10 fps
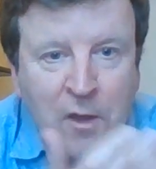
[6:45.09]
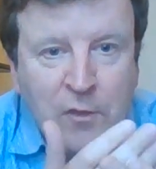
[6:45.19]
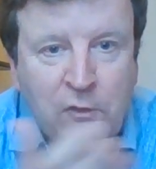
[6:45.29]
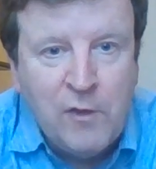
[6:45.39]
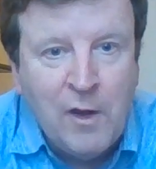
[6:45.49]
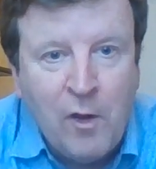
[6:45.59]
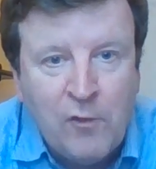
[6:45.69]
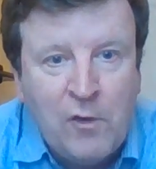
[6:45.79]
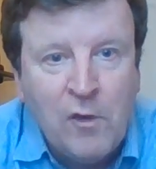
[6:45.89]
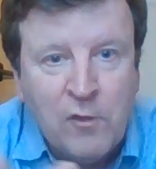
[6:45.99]
the
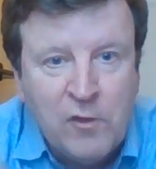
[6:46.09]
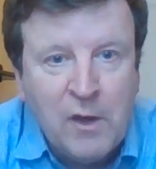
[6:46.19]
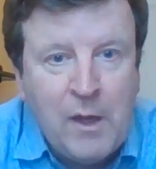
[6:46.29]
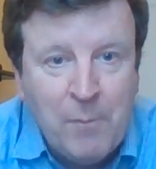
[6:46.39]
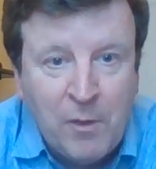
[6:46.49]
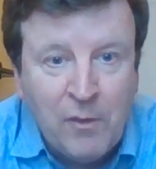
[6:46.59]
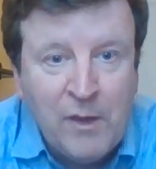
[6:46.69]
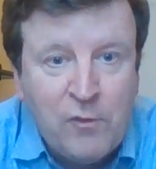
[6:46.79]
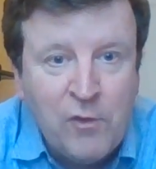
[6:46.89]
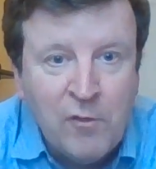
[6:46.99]
geological and geochemical
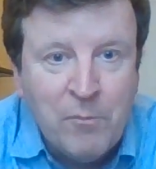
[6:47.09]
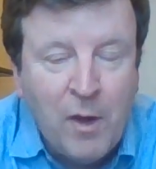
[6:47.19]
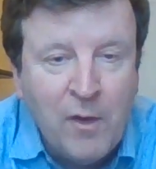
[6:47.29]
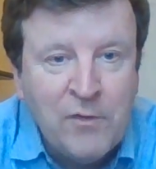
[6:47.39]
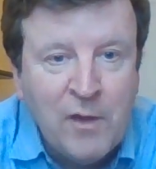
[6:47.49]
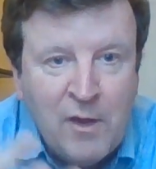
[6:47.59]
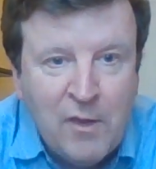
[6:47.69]
history of Mars.